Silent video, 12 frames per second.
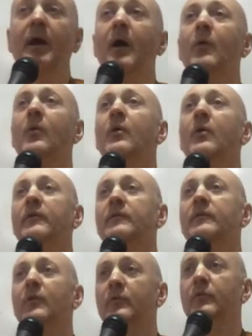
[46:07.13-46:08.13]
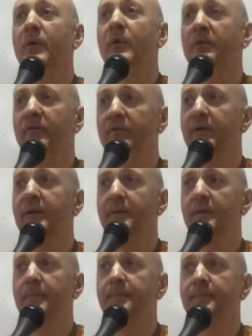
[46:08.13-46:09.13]
And how long is the Lord
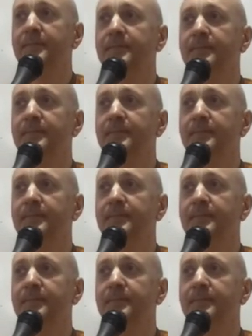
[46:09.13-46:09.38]
Brahma's day?